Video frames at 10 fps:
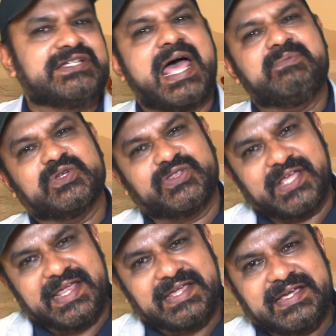time to
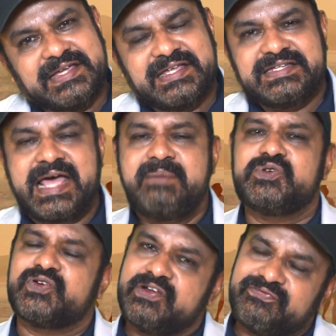think, time
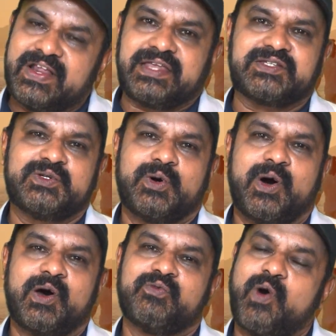to reflect
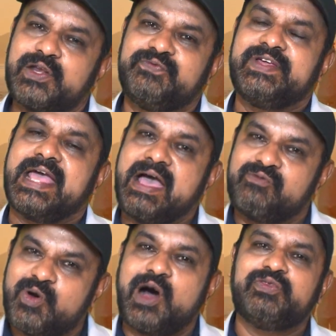on what we
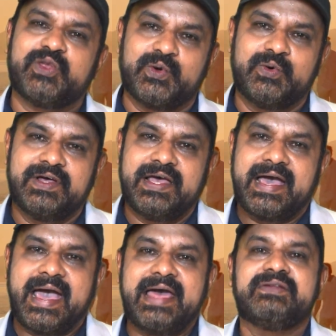have gone through
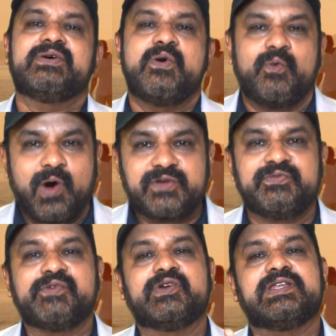and what
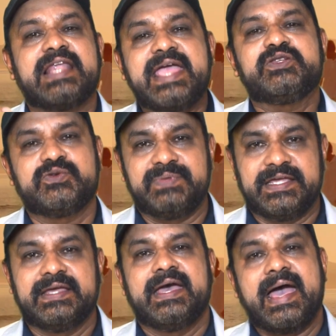we would like to
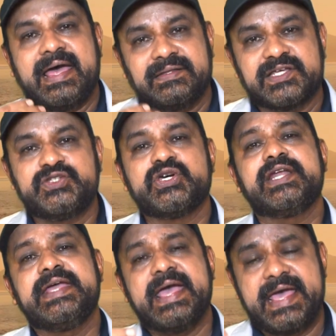be. And the
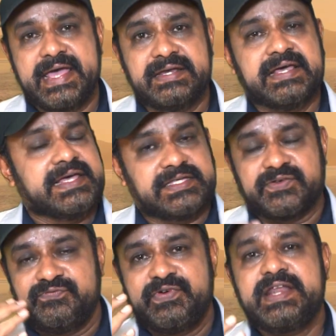journey ahead is
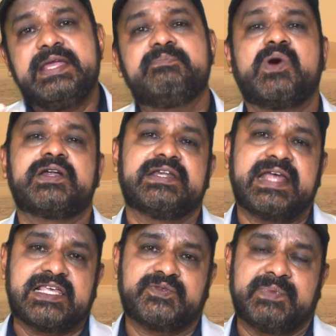a very
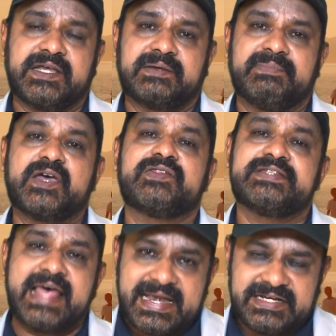important aspect
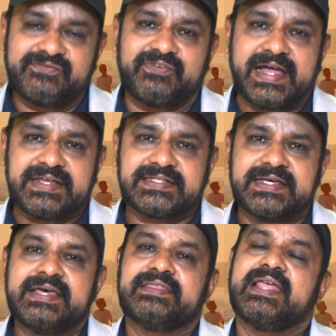because that
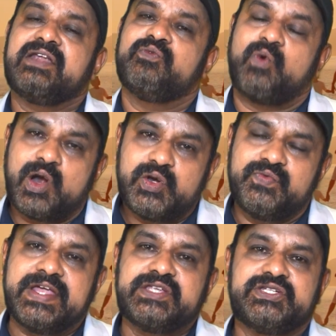defines that what do
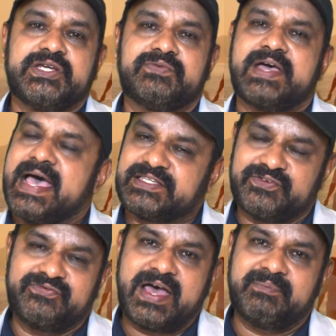we achieve as
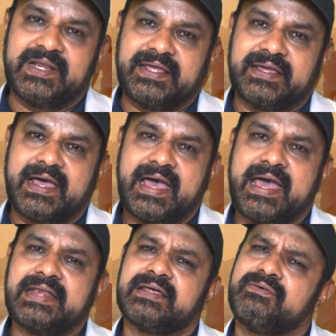a family
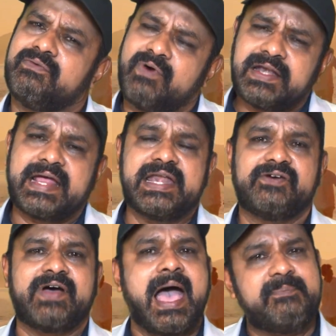and what kind
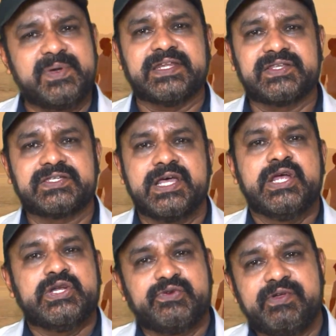of happiness
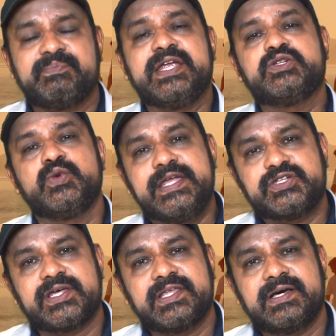do we bring to
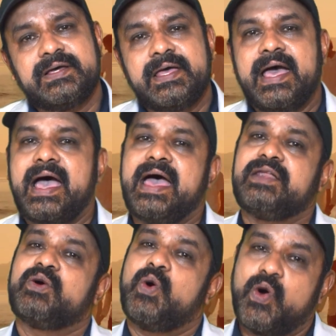each other
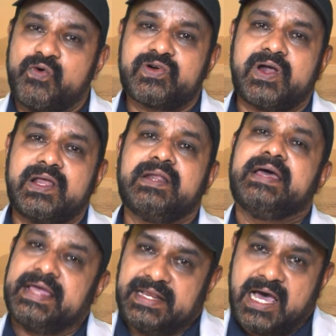and overall
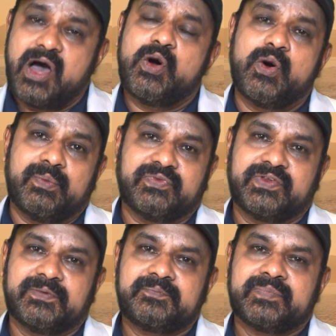in our
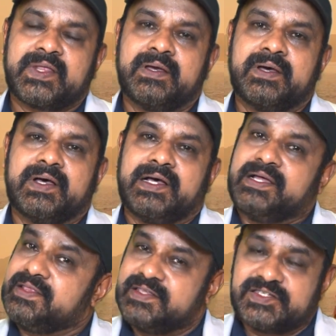homes.
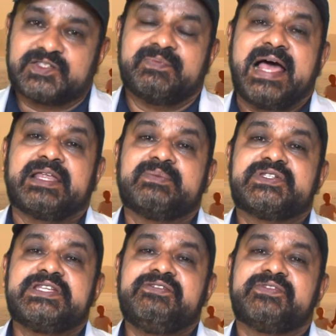This is Malcolm
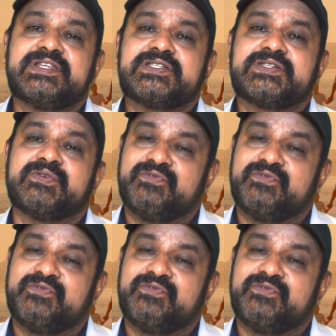Stephens